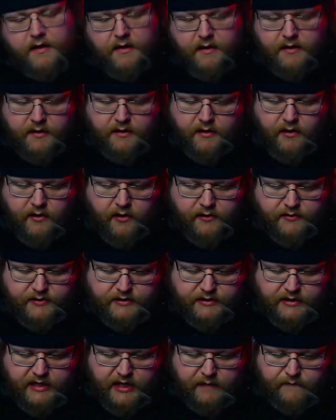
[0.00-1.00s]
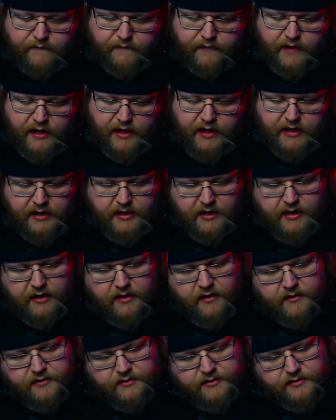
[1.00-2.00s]
Card just came flying
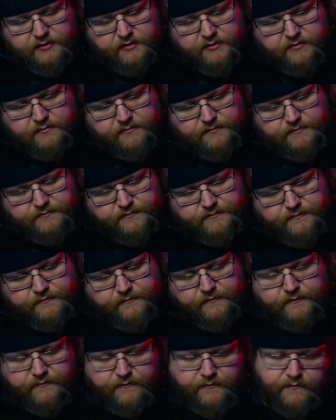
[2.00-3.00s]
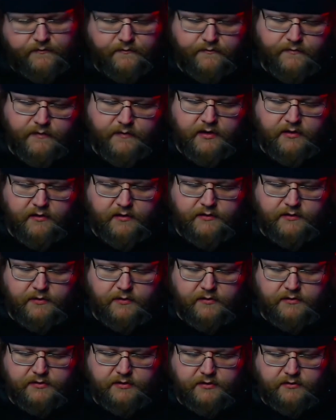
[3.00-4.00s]
out. There's one
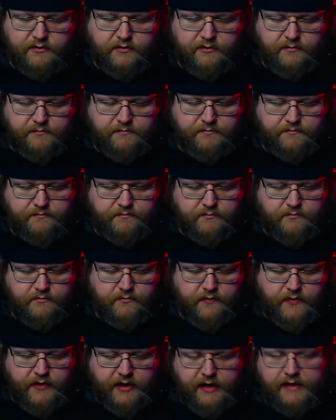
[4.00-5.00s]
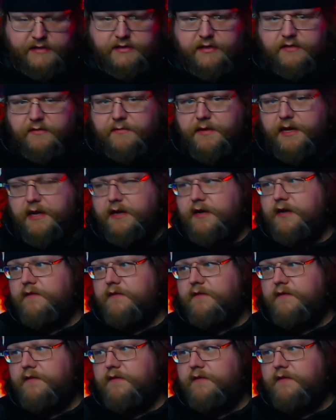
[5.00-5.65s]
of those little things on the back of